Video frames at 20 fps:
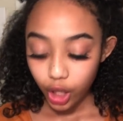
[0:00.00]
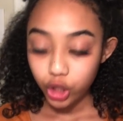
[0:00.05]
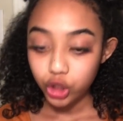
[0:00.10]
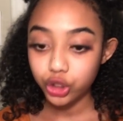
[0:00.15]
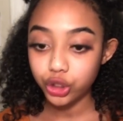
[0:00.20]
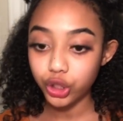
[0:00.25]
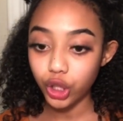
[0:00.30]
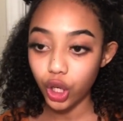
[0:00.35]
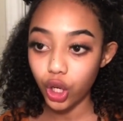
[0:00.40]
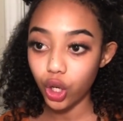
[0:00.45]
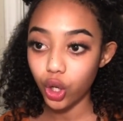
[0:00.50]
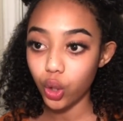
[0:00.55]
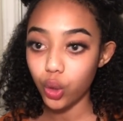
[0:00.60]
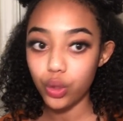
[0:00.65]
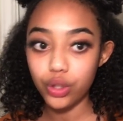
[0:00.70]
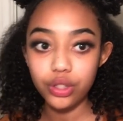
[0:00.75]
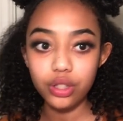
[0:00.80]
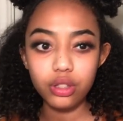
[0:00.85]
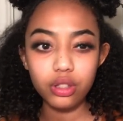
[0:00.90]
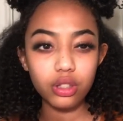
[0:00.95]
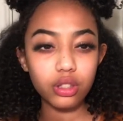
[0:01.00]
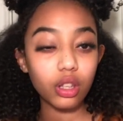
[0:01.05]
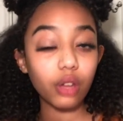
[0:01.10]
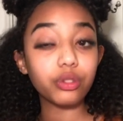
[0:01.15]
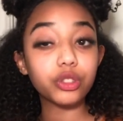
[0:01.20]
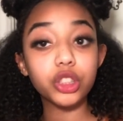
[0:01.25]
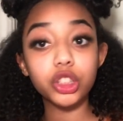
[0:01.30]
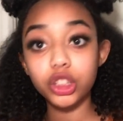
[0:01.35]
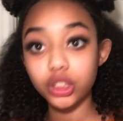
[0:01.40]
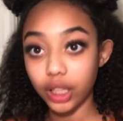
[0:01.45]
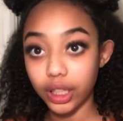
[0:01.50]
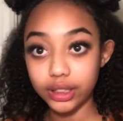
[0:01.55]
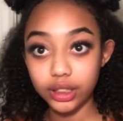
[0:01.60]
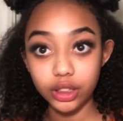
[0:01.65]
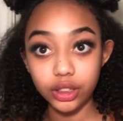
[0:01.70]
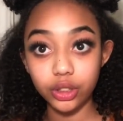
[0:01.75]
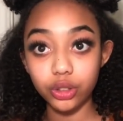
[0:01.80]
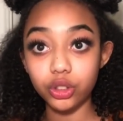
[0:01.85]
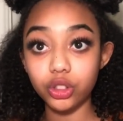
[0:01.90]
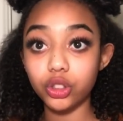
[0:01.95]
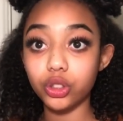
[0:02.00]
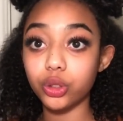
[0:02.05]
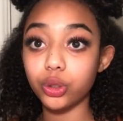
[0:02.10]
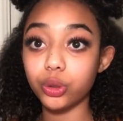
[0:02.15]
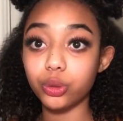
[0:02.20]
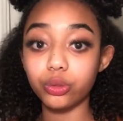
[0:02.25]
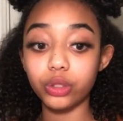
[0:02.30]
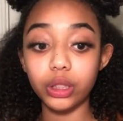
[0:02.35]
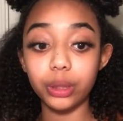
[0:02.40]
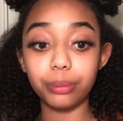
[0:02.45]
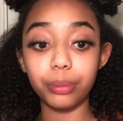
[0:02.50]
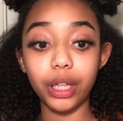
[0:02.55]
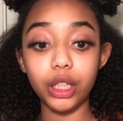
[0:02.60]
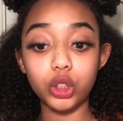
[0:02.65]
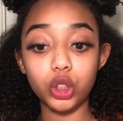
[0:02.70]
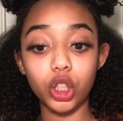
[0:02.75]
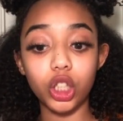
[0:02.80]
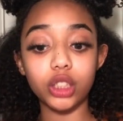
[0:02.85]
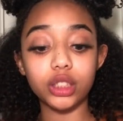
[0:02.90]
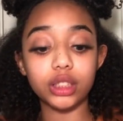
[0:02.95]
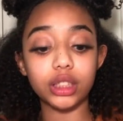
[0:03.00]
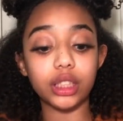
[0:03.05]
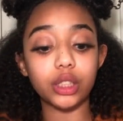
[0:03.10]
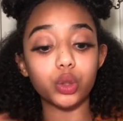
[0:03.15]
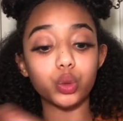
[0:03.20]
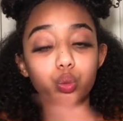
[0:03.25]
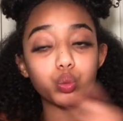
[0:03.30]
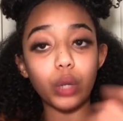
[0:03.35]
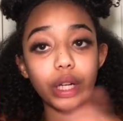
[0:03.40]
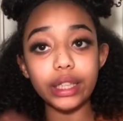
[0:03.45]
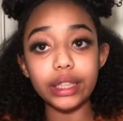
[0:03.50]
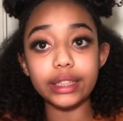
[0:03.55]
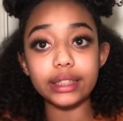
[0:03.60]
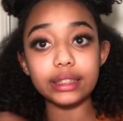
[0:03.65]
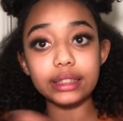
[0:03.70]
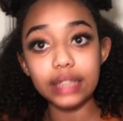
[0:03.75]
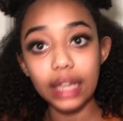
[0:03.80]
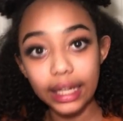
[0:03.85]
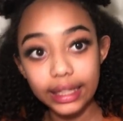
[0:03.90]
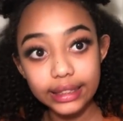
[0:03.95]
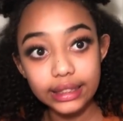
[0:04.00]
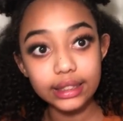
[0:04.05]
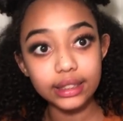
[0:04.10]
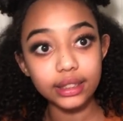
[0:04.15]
So this is the stuff she likes to use to really make sure her skin is bright and tight.